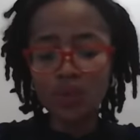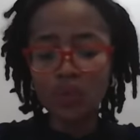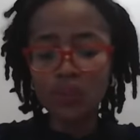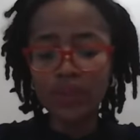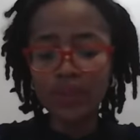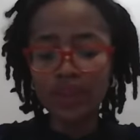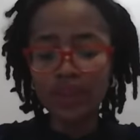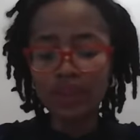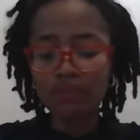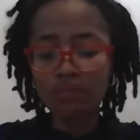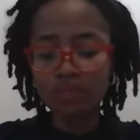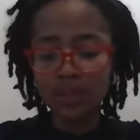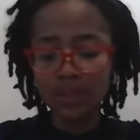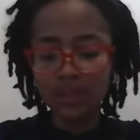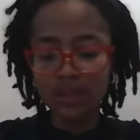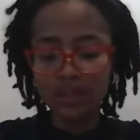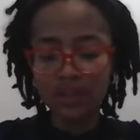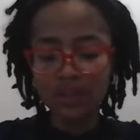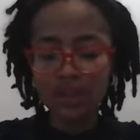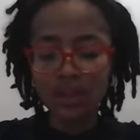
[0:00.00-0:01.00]
within
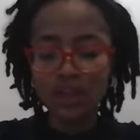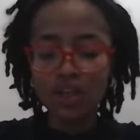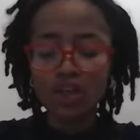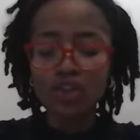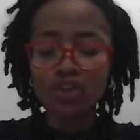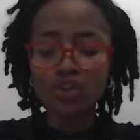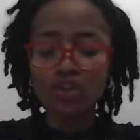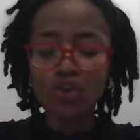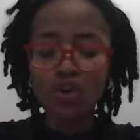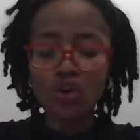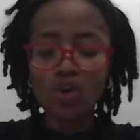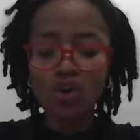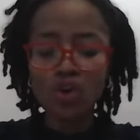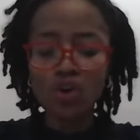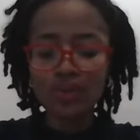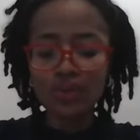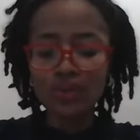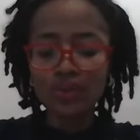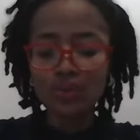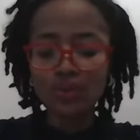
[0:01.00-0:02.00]
me, your
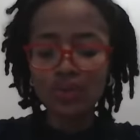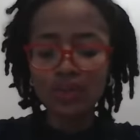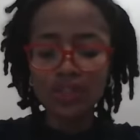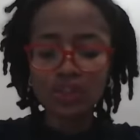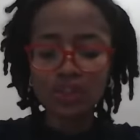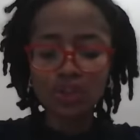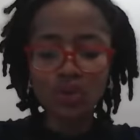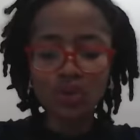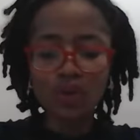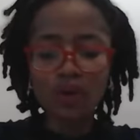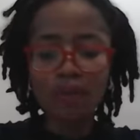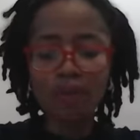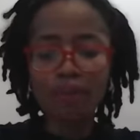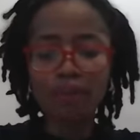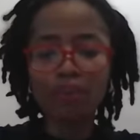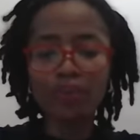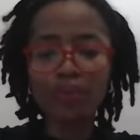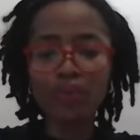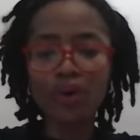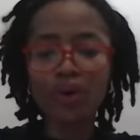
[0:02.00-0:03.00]
consolation
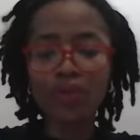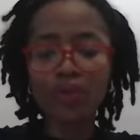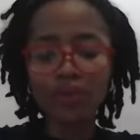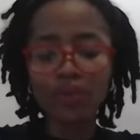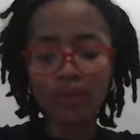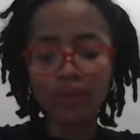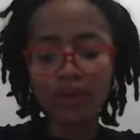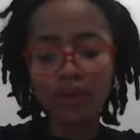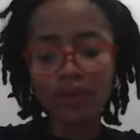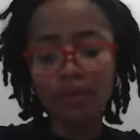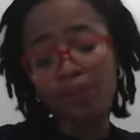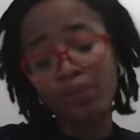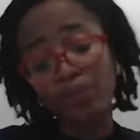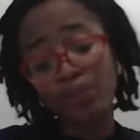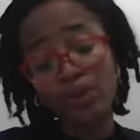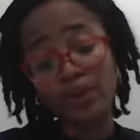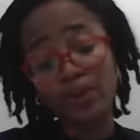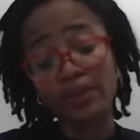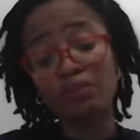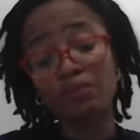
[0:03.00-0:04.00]
brought,
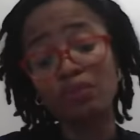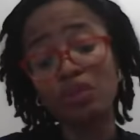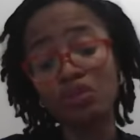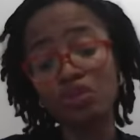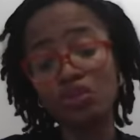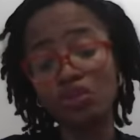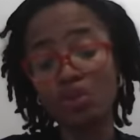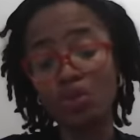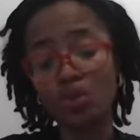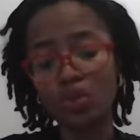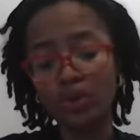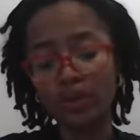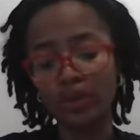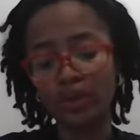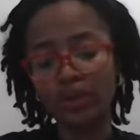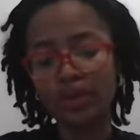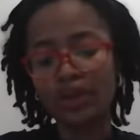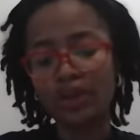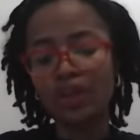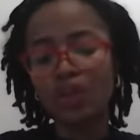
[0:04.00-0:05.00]
brought me
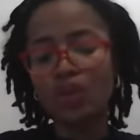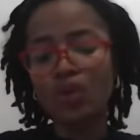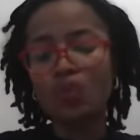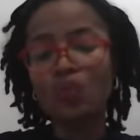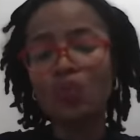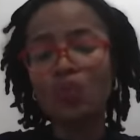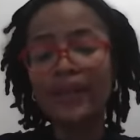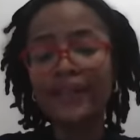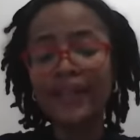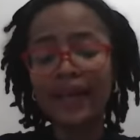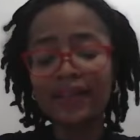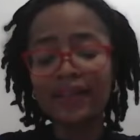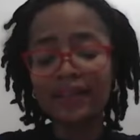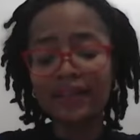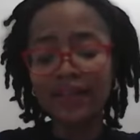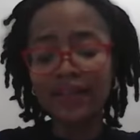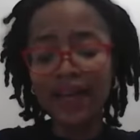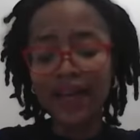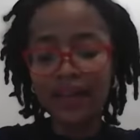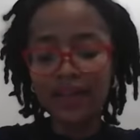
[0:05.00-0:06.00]
joy. When
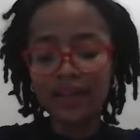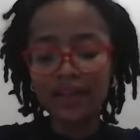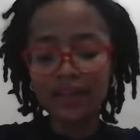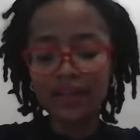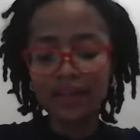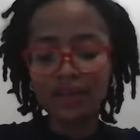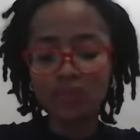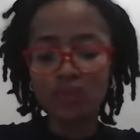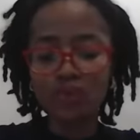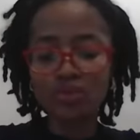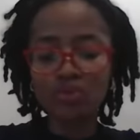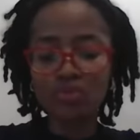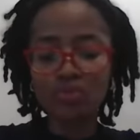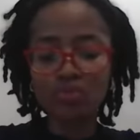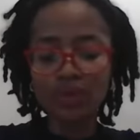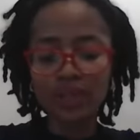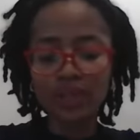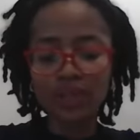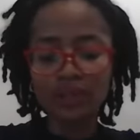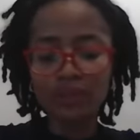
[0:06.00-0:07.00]
anxiety was
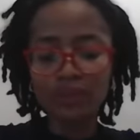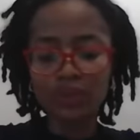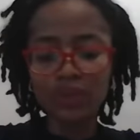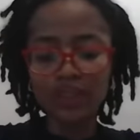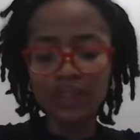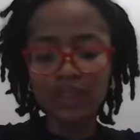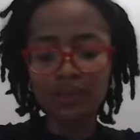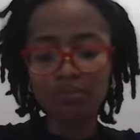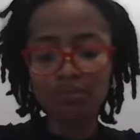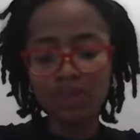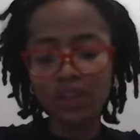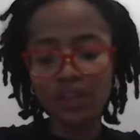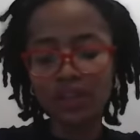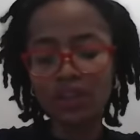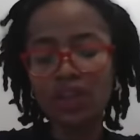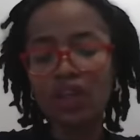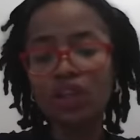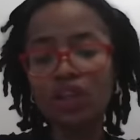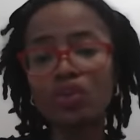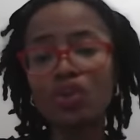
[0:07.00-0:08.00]
great within
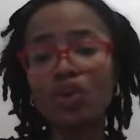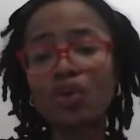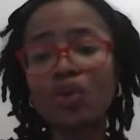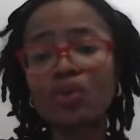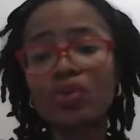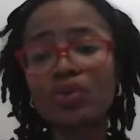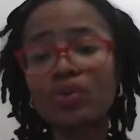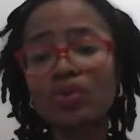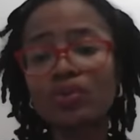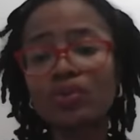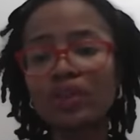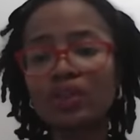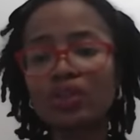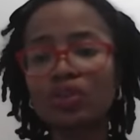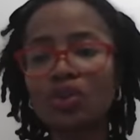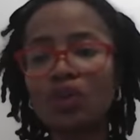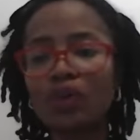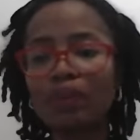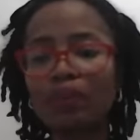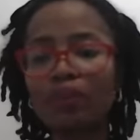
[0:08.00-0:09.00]
me, your
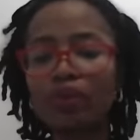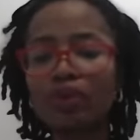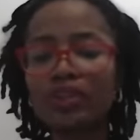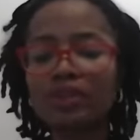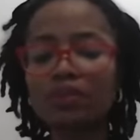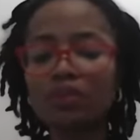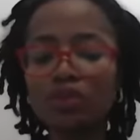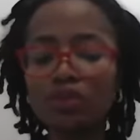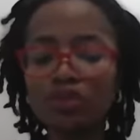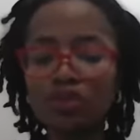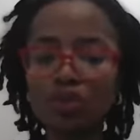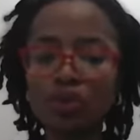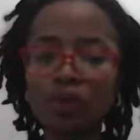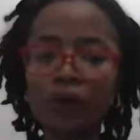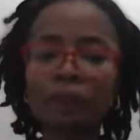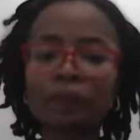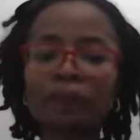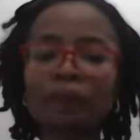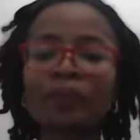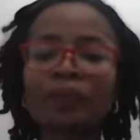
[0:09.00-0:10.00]
consolation brought me
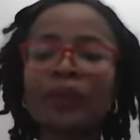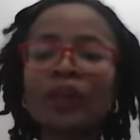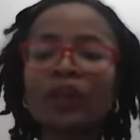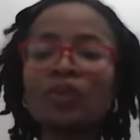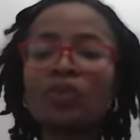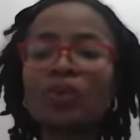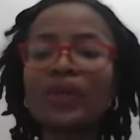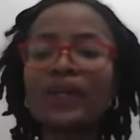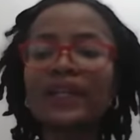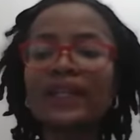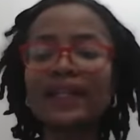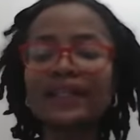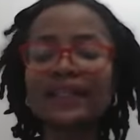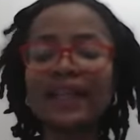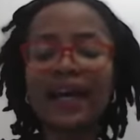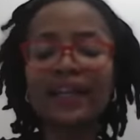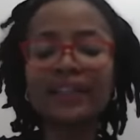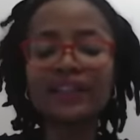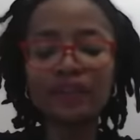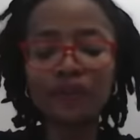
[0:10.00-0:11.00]
joy. Looking
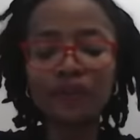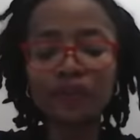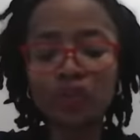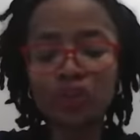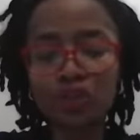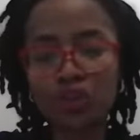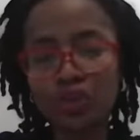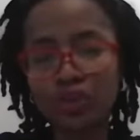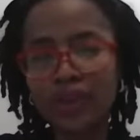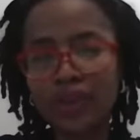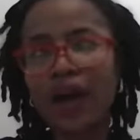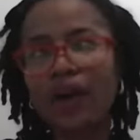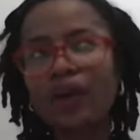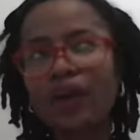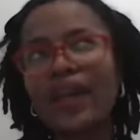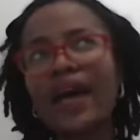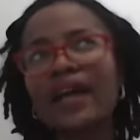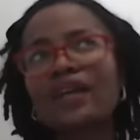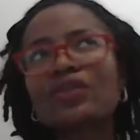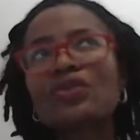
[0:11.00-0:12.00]
at our devotion, I
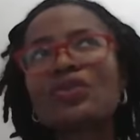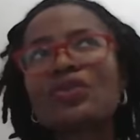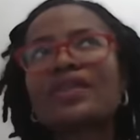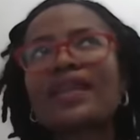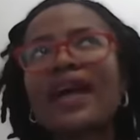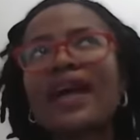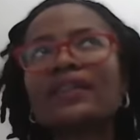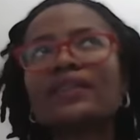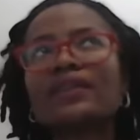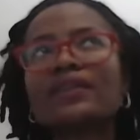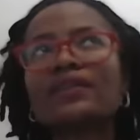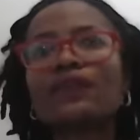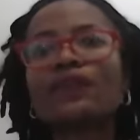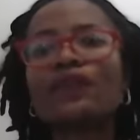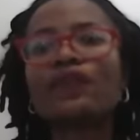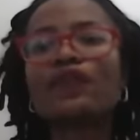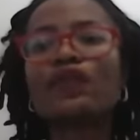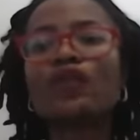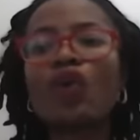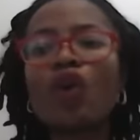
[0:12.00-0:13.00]
would like to start
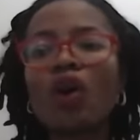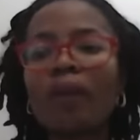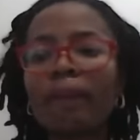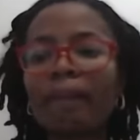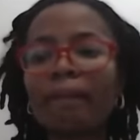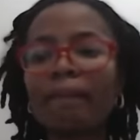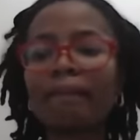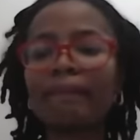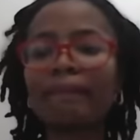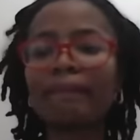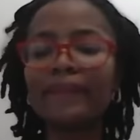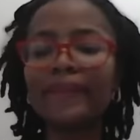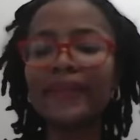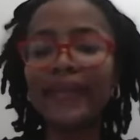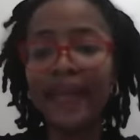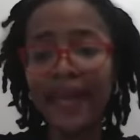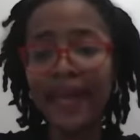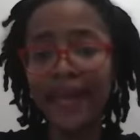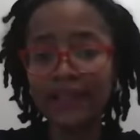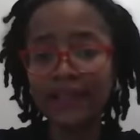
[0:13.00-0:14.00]
from
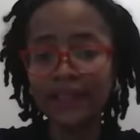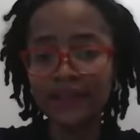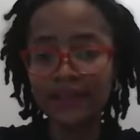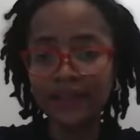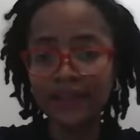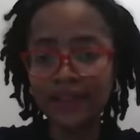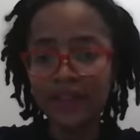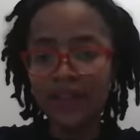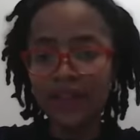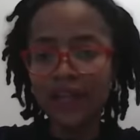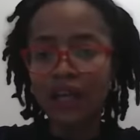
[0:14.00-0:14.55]
the end